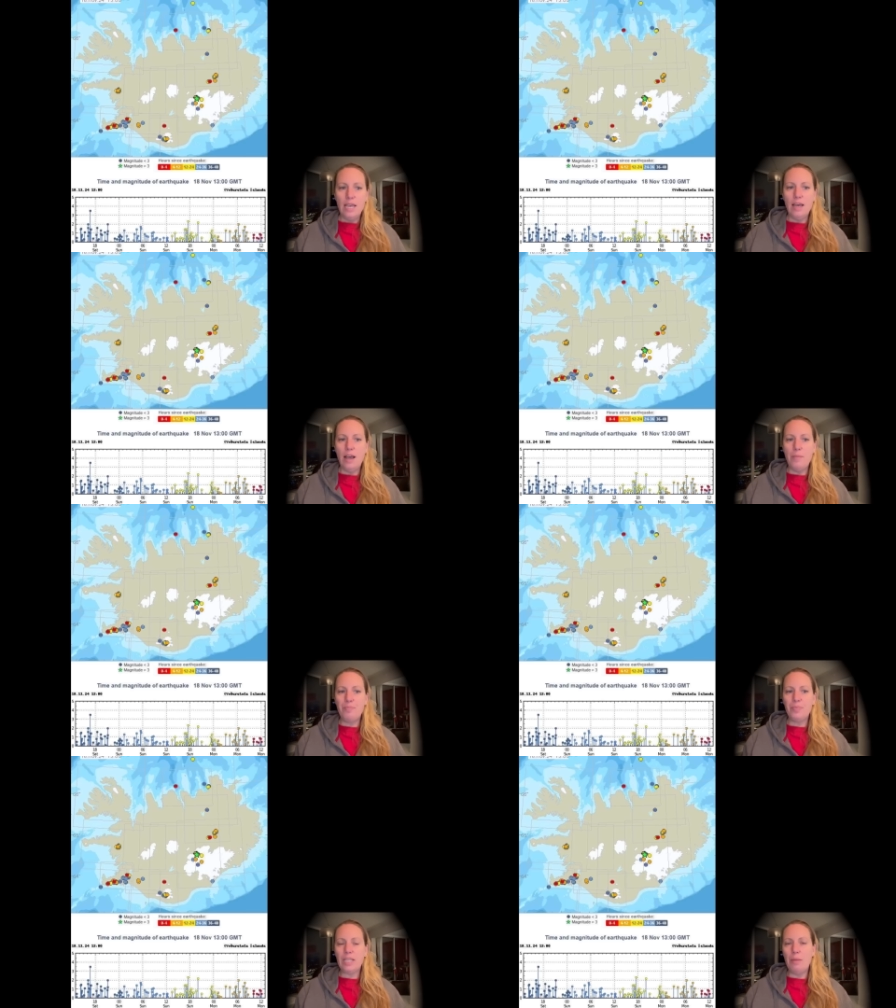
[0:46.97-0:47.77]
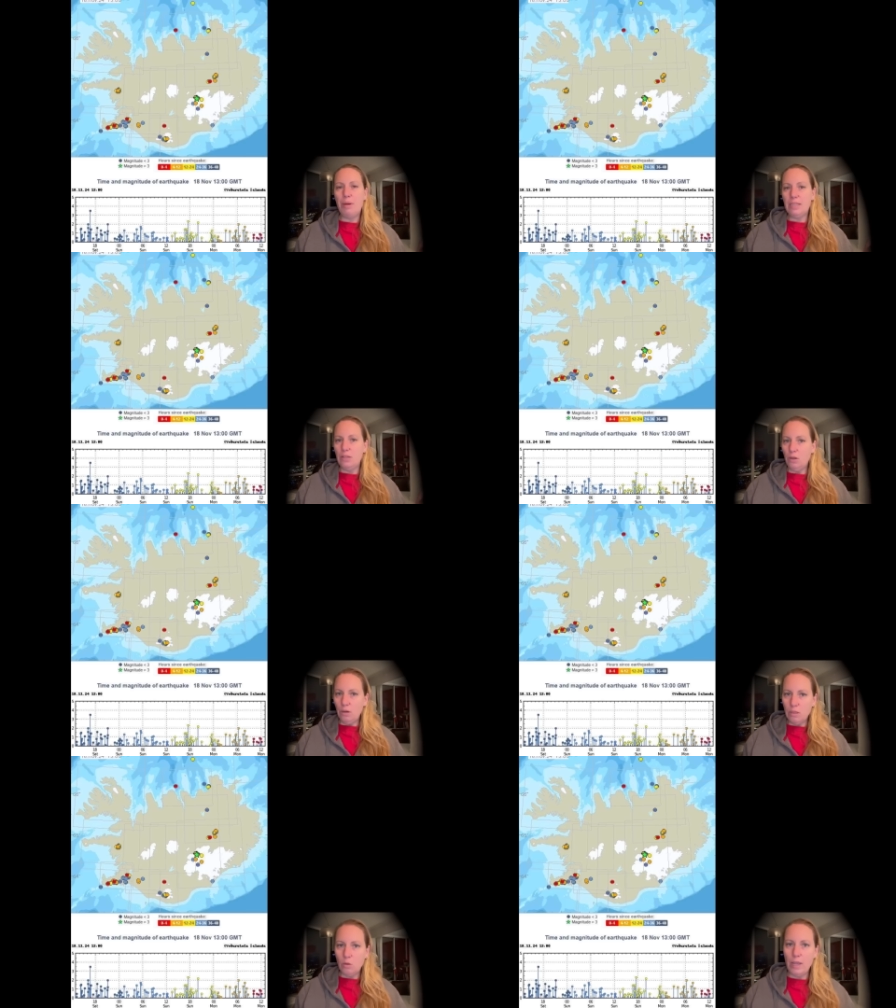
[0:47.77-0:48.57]
um, but the
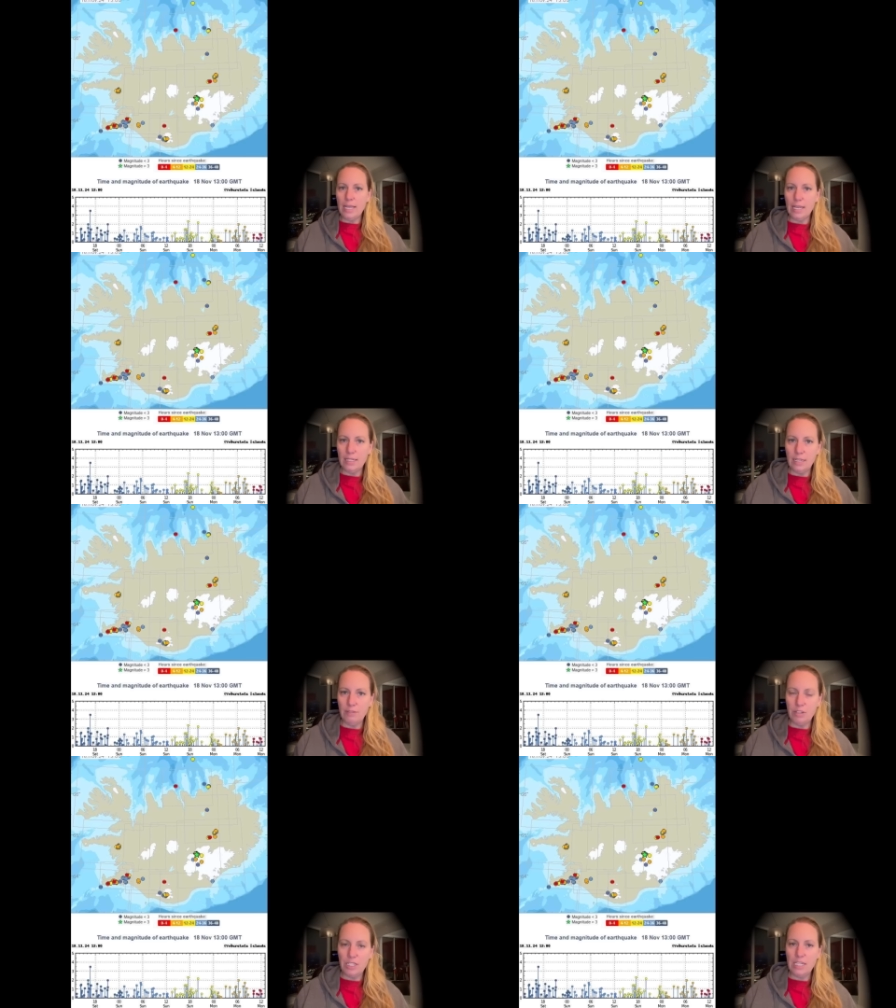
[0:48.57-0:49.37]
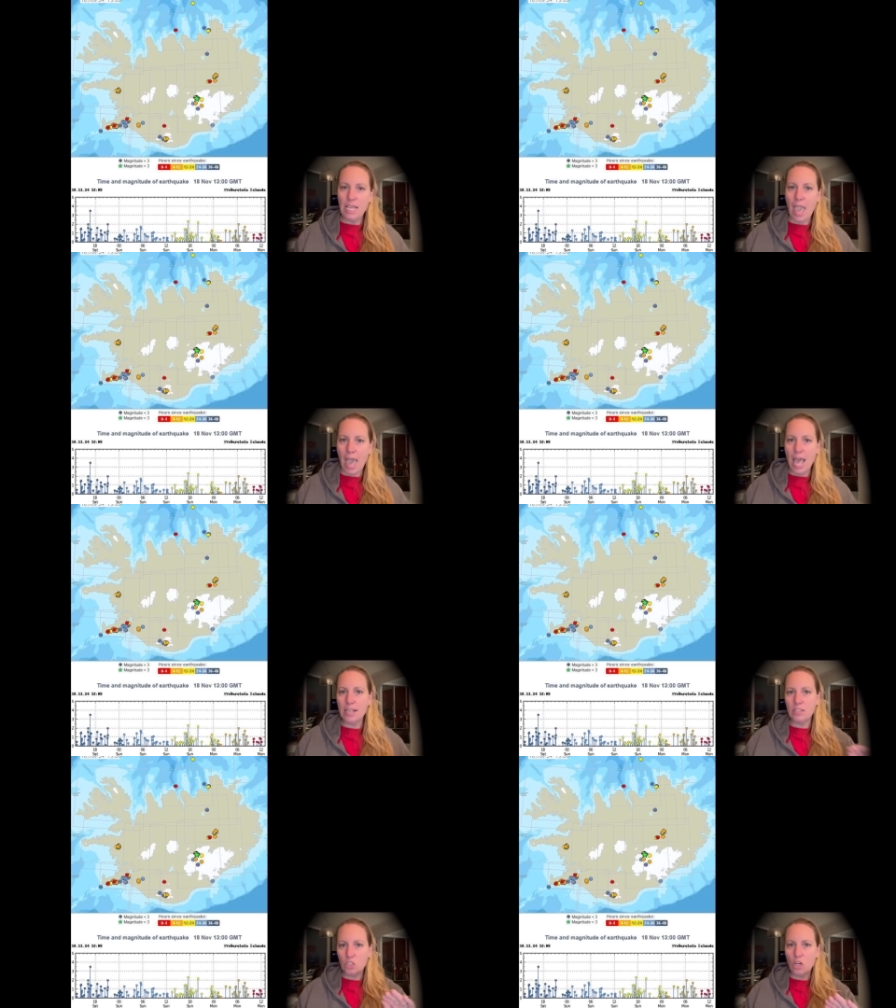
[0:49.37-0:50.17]
earthquake activity
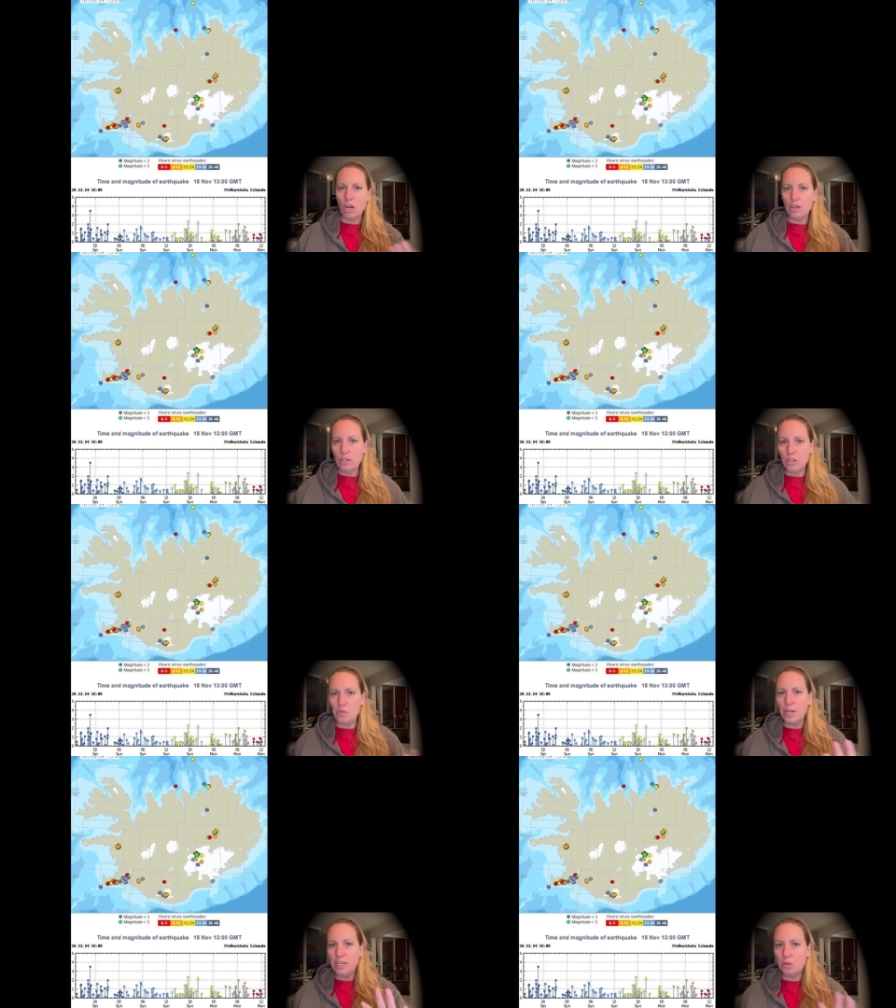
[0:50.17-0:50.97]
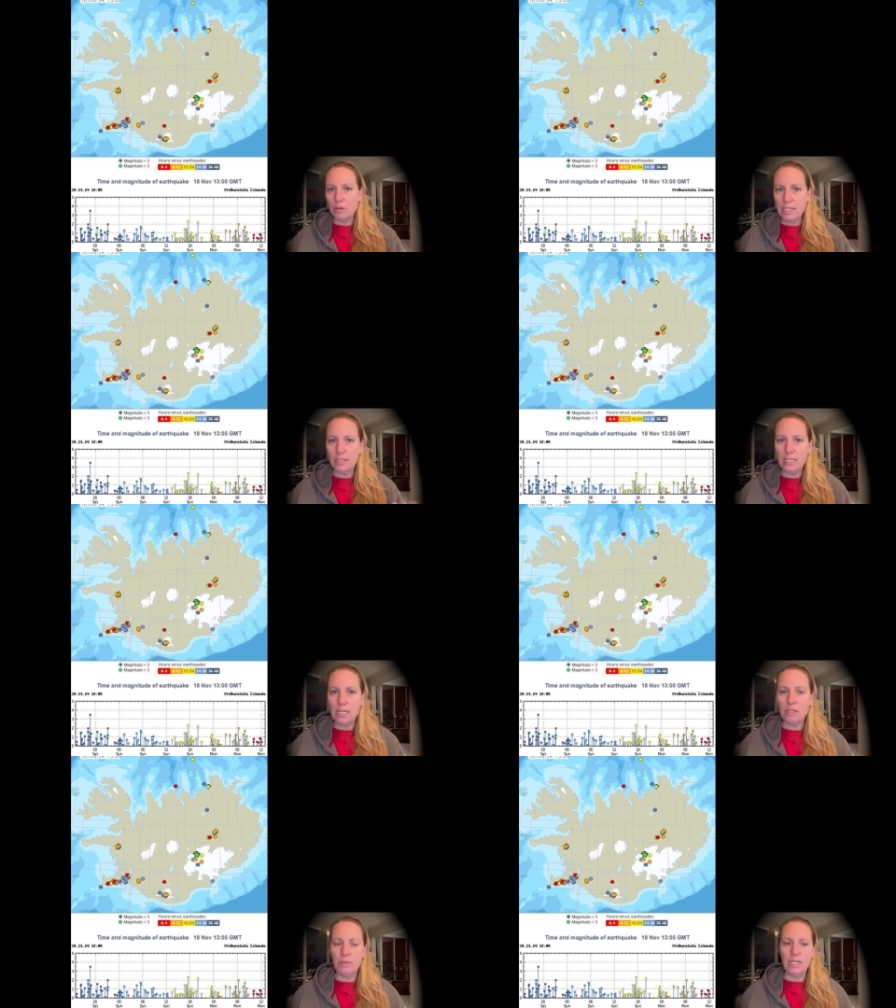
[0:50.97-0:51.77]
has started to increase a little bit